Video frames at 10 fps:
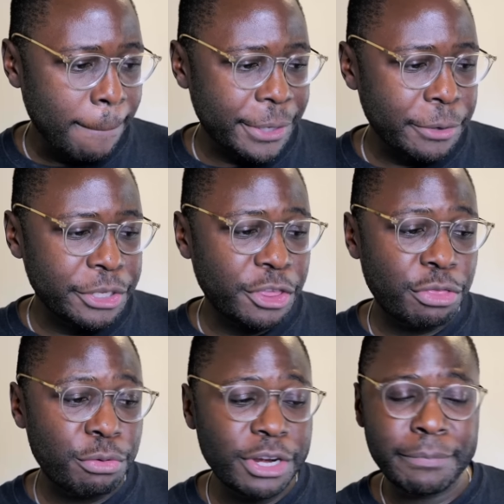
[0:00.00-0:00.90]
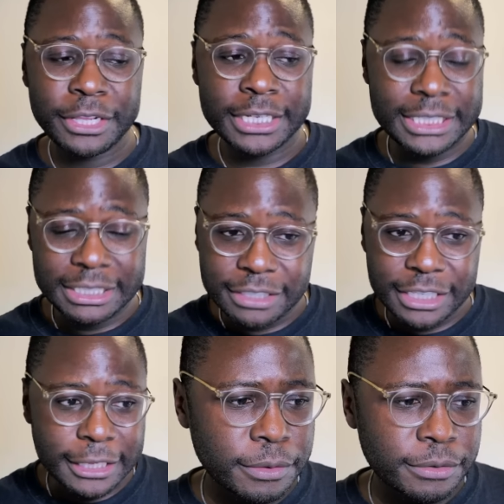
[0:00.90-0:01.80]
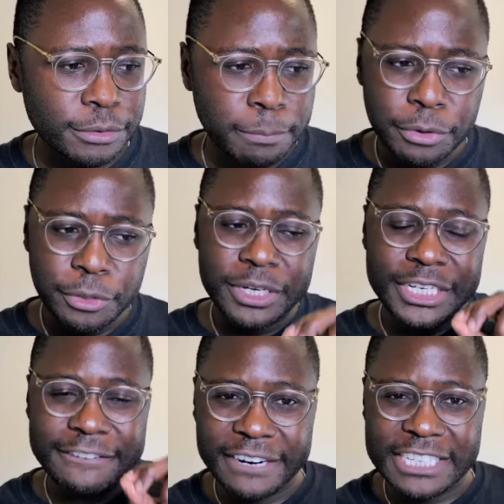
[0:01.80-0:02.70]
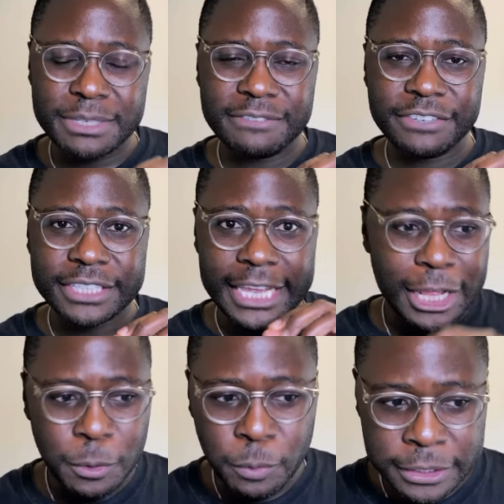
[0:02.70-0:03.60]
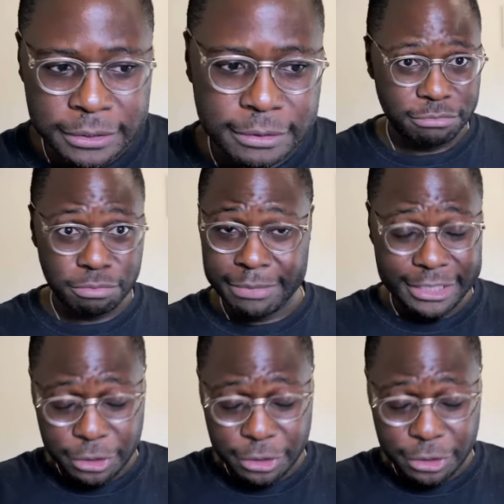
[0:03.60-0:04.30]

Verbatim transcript: but only 3 million TVL. So both are DeFi specific L1s, basically